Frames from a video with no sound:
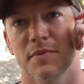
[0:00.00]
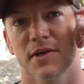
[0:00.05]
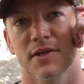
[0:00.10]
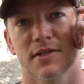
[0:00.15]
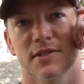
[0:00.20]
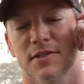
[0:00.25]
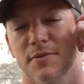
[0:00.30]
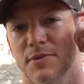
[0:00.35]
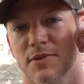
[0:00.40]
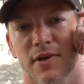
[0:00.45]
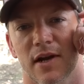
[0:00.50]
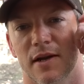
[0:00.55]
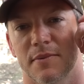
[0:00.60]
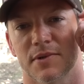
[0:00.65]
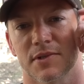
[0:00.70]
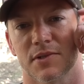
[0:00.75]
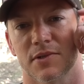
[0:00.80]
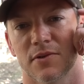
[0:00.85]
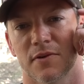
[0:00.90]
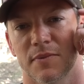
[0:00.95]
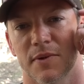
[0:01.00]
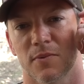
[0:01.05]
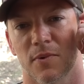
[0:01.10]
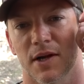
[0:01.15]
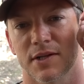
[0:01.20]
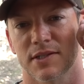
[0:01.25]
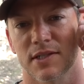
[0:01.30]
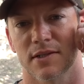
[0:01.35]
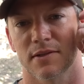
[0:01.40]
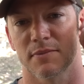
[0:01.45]
million subscribers who have been
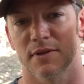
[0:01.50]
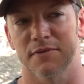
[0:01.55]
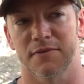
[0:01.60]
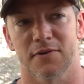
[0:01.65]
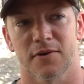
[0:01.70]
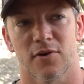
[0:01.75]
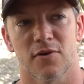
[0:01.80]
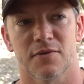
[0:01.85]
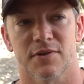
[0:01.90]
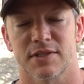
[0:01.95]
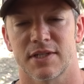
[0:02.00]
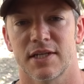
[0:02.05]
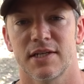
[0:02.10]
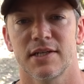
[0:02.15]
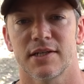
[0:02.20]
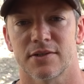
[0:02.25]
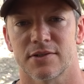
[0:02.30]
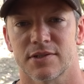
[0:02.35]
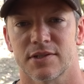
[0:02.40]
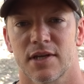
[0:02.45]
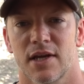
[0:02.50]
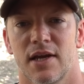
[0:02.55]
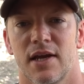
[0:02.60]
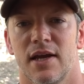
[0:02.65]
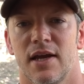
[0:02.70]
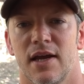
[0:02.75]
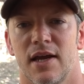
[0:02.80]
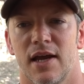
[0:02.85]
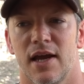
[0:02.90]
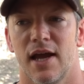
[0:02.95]
watching me for over 10 years
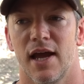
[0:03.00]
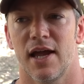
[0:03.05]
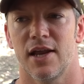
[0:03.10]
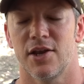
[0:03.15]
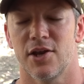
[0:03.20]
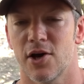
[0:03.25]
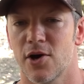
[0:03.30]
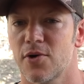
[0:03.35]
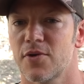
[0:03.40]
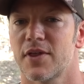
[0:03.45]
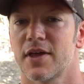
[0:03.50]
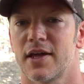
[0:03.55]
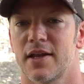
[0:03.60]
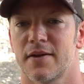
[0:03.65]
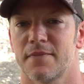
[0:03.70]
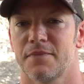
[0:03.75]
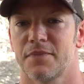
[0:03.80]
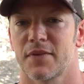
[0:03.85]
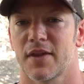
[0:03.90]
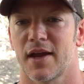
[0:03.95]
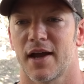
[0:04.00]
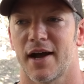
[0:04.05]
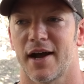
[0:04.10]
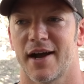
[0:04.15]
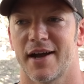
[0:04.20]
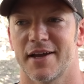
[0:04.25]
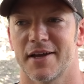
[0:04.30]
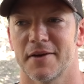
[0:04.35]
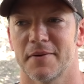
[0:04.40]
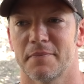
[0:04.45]
and know that
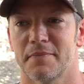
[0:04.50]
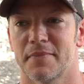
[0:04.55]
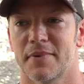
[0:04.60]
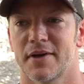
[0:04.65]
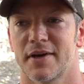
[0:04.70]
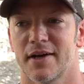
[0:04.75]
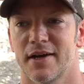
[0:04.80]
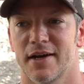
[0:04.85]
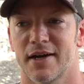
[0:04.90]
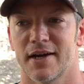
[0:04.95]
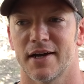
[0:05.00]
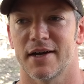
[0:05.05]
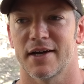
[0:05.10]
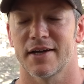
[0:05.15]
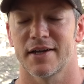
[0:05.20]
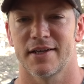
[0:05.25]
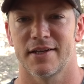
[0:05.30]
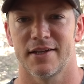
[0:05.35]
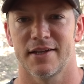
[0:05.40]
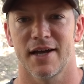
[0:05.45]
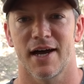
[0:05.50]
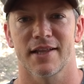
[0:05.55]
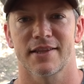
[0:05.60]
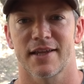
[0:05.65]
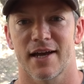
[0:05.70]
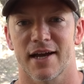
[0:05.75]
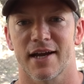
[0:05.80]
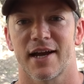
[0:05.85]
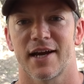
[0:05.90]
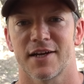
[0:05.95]
I am uh, not
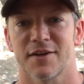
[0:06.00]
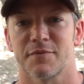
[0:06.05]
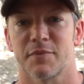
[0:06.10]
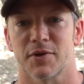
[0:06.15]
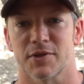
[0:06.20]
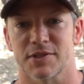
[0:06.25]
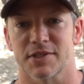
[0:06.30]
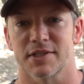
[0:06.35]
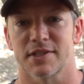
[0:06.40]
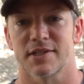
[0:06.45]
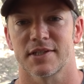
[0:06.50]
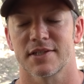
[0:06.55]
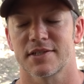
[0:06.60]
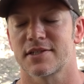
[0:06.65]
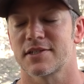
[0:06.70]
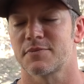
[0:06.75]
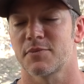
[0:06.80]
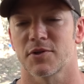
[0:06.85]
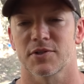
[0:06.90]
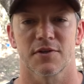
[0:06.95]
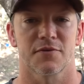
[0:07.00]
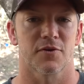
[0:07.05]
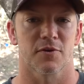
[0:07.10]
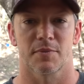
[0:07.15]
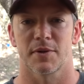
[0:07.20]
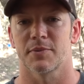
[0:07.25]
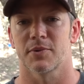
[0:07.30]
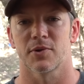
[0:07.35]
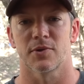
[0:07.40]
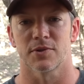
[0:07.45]
that kind of person. This is mostly for
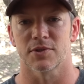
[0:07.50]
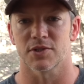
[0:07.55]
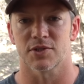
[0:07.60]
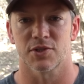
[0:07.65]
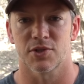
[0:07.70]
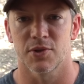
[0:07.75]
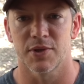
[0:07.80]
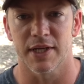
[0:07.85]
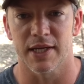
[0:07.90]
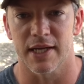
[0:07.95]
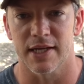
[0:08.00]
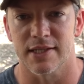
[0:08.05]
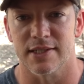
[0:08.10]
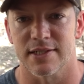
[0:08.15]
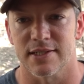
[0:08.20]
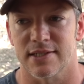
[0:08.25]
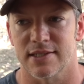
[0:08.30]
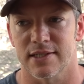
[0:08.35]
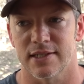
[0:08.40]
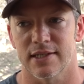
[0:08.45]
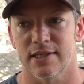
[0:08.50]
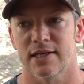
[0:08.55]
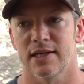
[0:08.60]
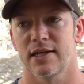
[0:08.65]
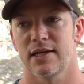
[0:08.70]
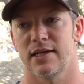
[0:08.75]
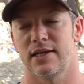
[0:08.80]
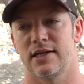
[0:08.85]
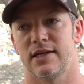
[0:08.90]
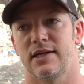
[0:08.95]
the people who are just tuning in to see
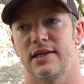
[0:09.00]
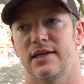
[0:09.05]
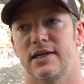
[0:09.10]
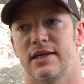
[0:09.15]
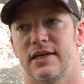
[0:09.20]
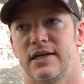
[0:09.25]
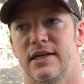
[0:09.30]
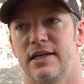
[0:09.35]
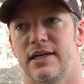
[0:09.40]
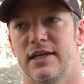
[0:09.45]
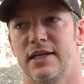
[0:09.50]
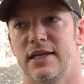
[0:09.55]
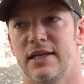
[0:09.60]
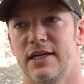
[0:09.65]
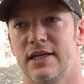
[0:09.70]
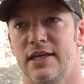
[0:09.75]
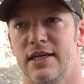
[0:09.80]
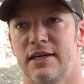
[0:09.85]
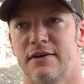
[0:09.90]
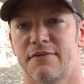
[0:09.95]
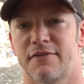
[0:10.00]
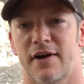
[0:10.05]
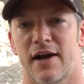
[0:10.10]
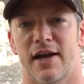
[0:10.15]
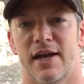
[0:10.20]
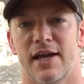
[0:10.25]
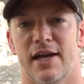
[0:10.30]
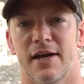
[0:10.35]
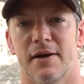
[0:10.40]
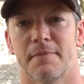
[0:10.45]
if
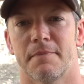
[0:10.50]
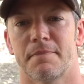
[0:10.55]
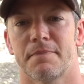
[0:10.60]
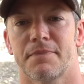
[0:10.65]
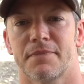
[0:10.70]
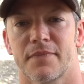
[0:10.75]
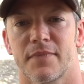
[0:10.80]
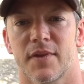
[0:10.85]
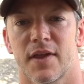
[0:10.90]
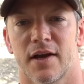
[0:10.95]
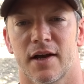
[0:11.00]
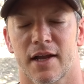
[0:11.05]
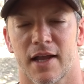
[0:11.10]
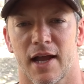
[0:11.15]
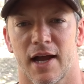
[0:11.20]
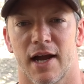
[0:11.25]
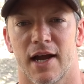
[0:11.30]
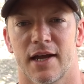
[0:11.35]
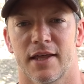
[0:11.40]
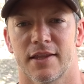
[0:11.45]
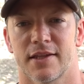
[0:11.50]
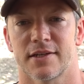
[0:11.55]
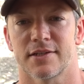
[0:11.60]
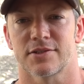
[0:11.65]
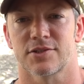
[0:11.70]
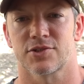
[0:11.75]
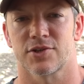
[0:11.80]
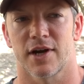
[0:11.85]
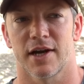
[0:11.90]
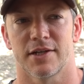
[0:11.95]
I am a guy that
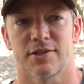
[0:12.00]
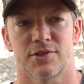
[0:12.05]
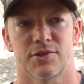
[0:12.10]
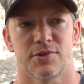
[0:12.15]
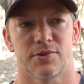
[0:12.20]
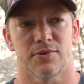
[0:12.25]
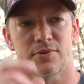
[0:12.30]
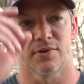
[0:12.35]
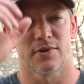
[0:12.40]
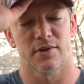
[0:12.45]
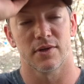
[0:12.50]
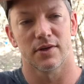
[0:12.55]
is trying to